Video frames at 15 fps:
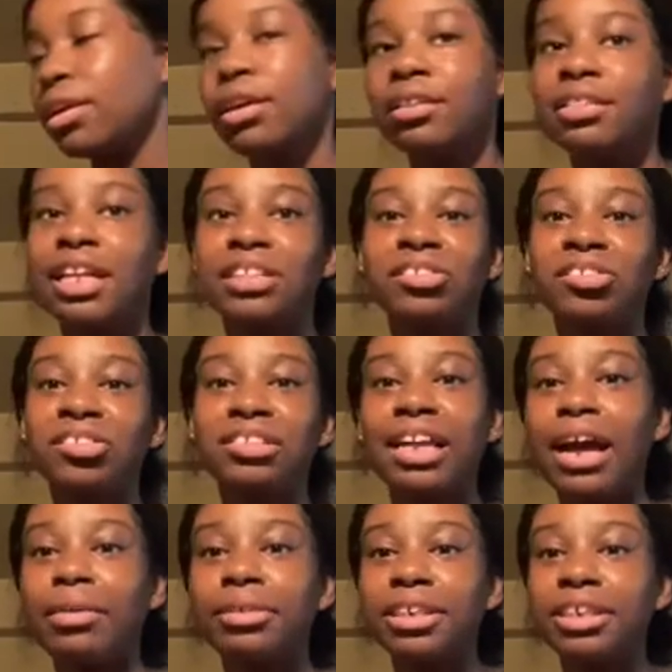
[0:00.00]
That's just
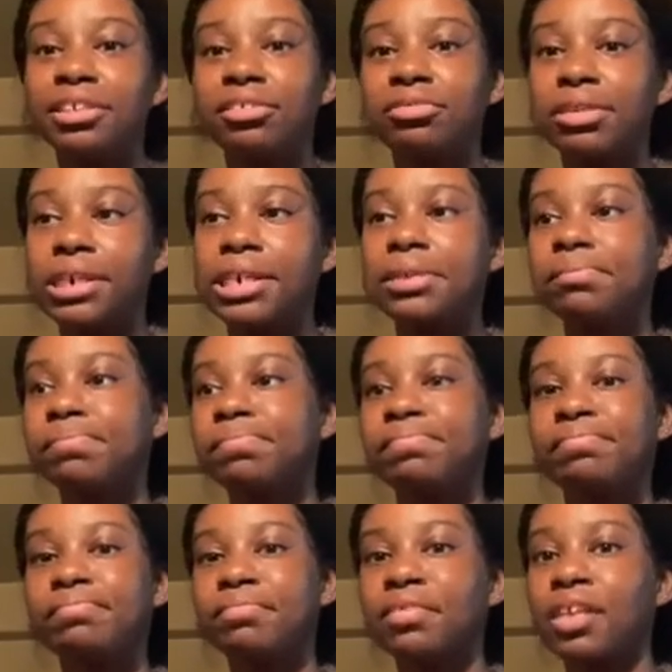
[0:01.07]
how it is, right?
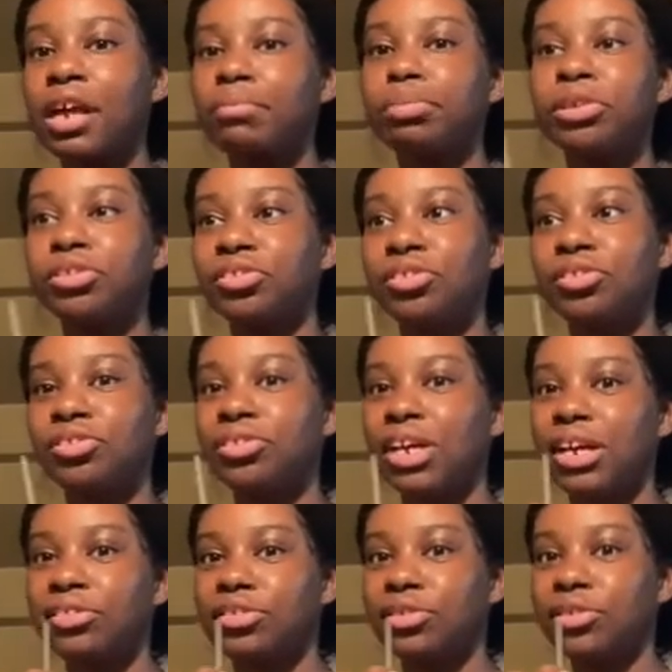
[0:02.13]
I'm pretty sure you
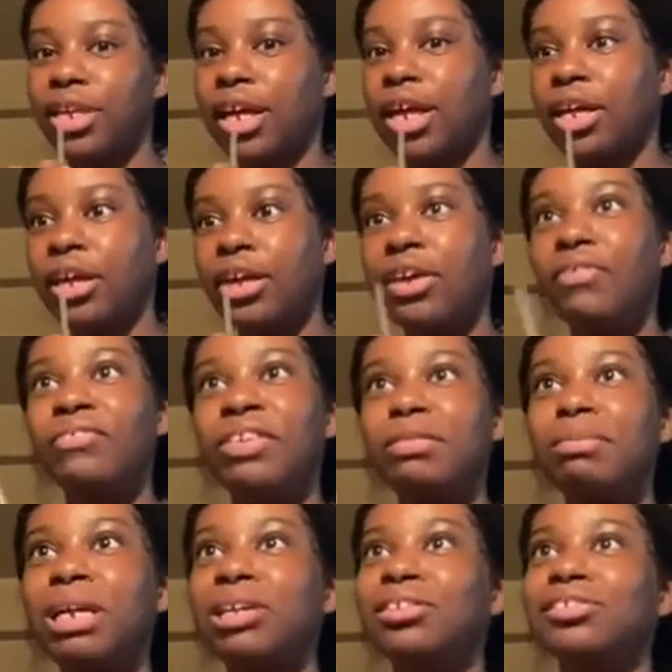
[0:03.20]
guys know that.
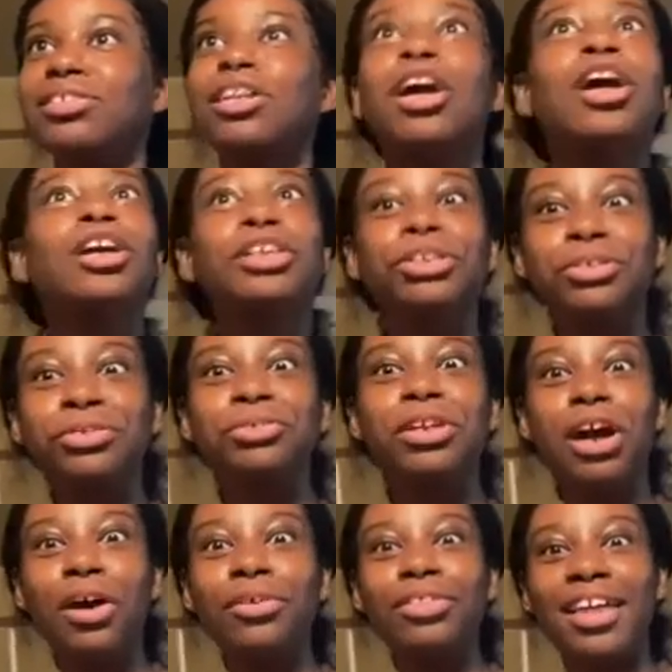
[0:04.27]
Females, you
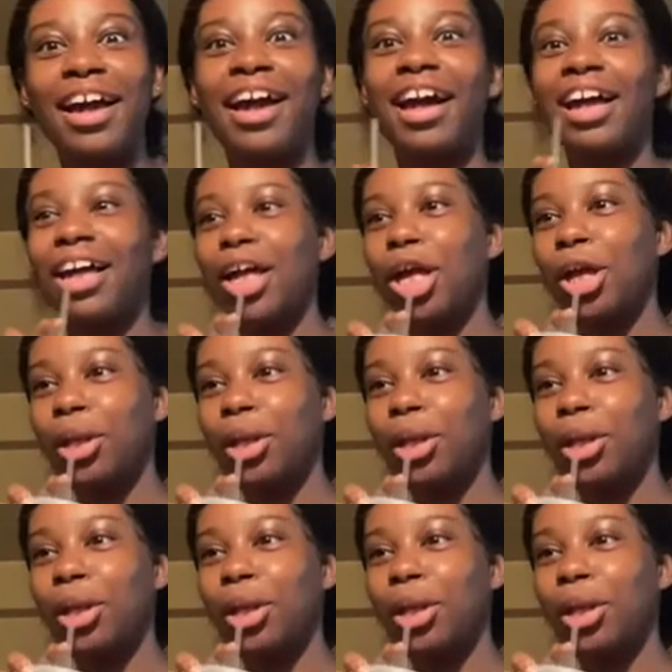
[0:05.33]
know that.